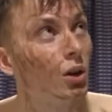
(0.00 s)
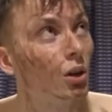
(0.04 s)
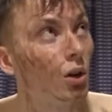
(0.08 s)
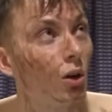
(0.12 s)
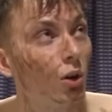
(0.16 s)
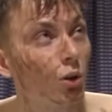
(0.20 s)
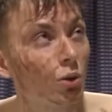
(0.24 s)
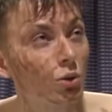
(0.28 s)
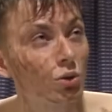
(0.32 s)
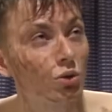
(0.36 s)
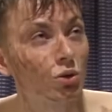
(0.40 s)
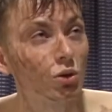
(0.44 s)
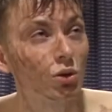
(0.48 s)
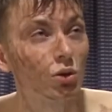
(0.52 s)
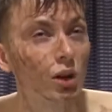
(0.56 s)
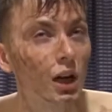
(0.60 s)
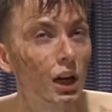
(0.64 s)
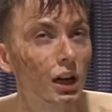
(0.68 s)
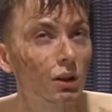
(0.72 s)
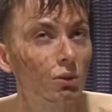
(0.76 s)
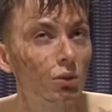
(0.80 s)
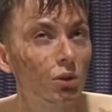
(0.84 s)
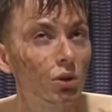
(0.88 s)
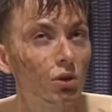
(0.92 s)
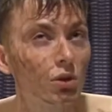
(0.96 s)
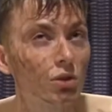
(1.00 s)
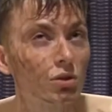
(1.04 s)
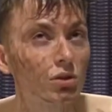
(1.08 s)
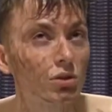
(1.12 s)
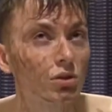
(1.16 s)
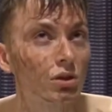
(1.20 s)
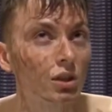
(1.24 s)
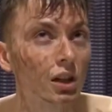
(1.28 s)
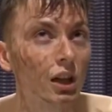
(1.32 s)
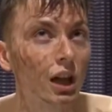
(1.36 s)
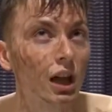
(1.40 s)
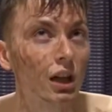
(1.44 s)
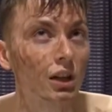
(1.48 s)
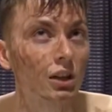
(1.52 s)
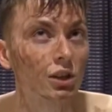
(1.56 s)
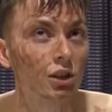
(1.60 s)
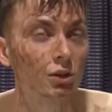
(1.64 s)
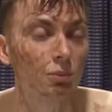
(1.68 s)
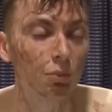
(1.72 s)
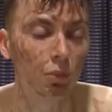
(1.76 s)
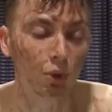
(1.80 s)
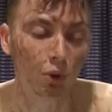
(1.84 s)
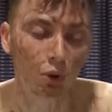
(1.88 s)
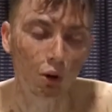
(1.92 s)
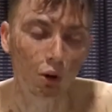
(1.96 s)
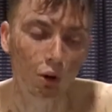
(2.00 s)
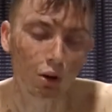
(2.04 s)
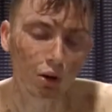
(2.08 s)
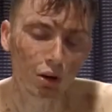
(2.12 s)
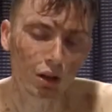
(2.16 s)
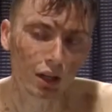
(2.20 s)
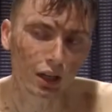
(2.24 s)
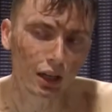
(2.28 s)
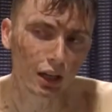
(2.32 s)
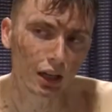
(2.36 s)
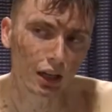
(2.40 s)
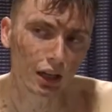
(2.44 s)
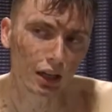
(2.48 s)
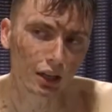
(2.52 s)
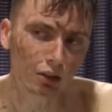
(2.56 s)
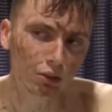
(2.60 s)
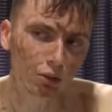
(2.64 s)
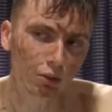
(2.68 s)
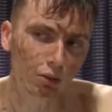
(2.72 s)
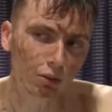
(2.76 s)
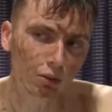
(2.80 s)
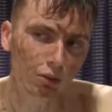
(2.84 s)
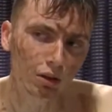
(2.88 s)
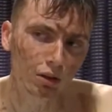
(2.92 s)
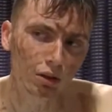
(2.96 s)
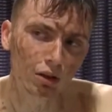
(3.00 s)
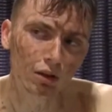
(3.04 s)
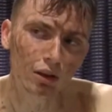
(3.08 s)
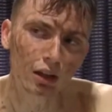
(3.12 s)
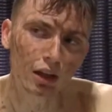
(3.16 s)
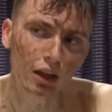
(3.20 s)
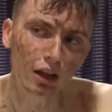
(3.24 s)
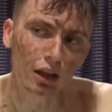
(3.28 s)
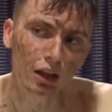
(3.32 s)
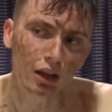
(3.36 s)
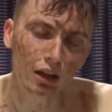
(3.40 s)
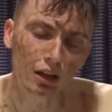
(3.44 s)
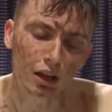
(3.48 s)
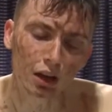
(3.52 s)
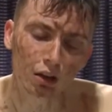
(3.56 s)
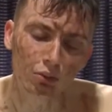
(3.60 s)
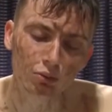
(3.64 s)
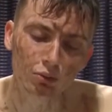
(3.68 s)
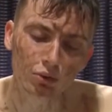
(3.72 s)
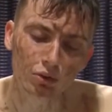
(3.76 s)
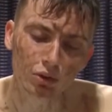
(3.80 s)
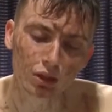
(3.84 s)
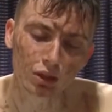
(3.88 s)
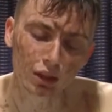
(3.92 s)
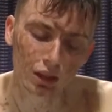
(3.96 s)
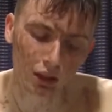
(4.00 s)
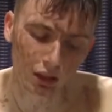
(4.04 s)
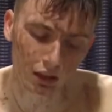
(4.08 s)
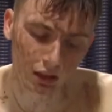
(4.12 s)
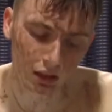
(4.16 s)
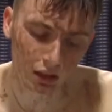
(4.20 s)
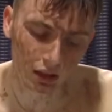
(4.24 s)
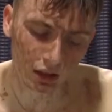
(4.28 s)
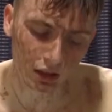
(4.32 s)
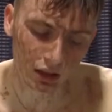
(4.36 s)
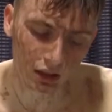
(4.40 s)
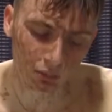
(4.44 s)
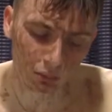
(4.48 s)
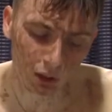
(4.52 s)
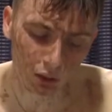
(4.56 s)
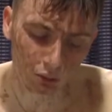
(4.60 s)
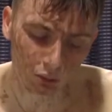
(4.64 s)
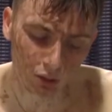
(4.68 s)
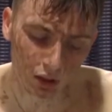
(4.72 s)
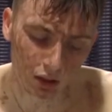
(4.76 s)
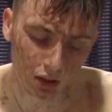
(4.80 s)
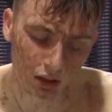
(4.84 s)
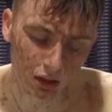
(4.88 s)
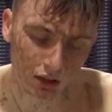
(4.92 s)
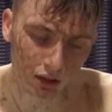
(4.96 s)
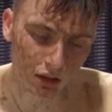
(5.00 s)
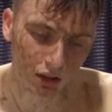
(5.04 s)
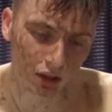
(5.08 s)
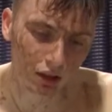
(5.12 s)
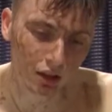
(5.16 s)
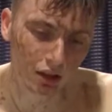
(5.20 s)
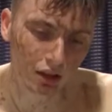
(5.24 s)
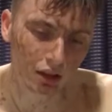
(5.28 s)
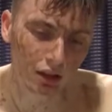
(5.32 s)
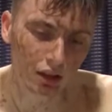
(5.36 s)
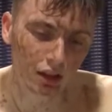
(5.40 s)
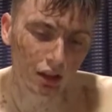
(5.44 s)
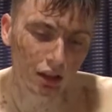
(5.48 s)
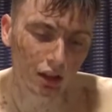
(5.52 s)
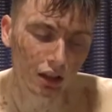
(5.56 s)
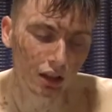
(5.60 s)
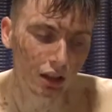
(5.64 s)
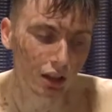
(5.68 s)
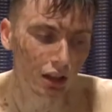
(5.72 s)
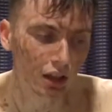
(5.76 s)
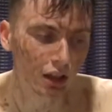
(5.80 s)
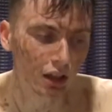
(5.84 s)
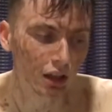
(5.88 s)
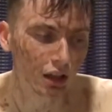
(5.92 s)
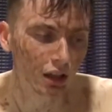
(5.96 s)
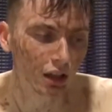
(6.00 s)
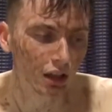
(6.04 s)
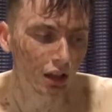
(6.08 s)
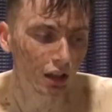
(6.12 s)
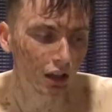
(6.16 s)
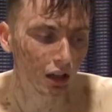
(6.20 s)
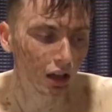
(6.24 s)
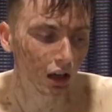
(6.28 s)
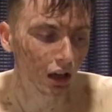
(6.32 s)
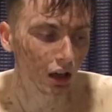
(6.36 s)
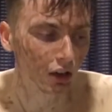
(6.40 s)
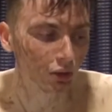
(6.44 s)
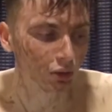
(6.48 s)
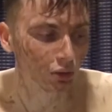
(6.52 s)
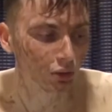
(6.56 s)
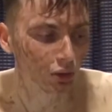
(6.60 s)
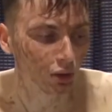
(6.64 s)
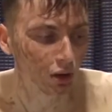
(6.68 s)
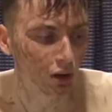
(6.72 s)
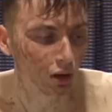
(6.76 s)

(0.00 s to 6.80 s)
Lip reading: also I was exploring a little the country and the mountain, and